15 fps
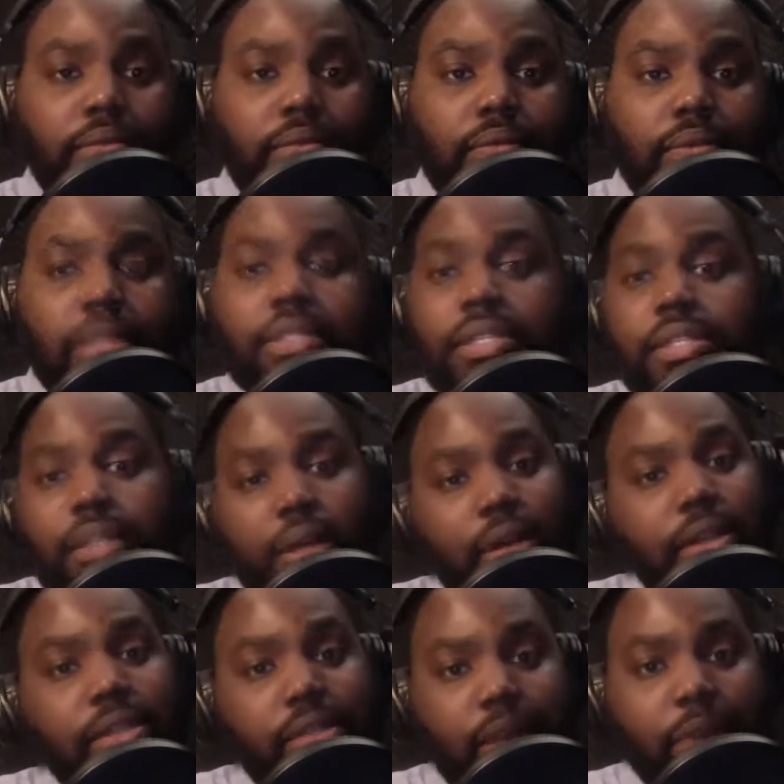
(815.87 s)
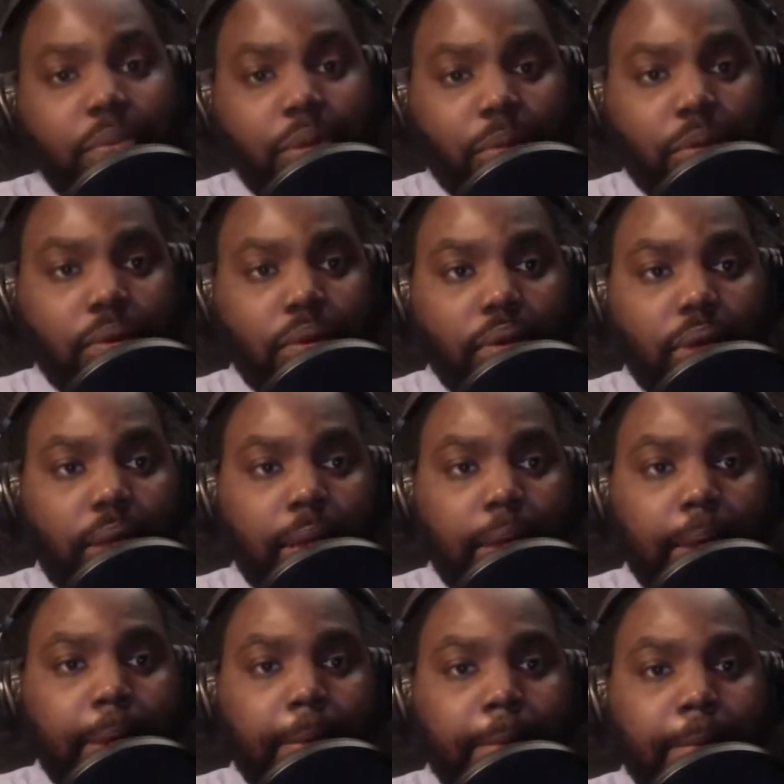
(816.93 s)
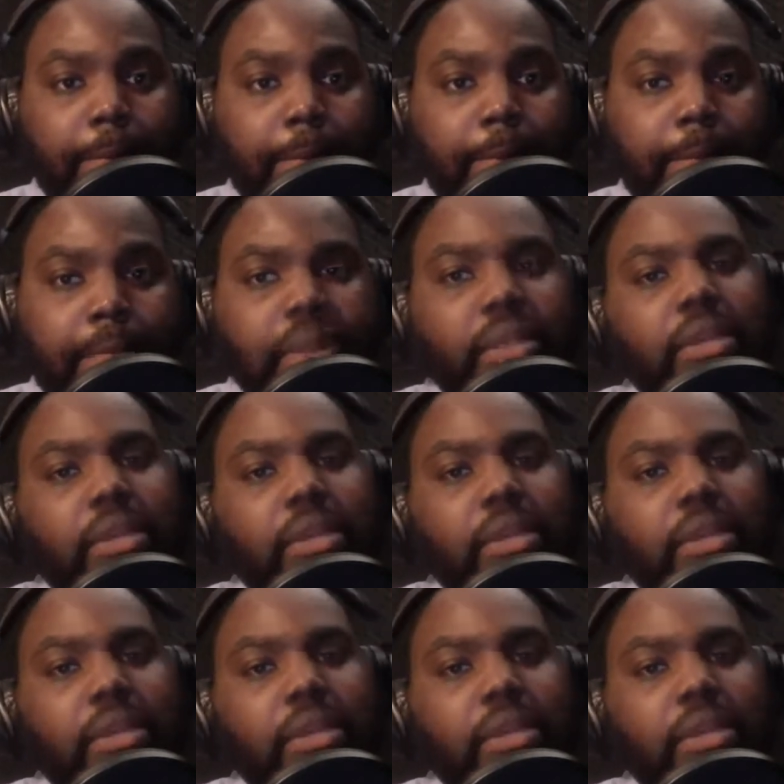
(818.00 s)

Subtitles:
This is unacceptable. But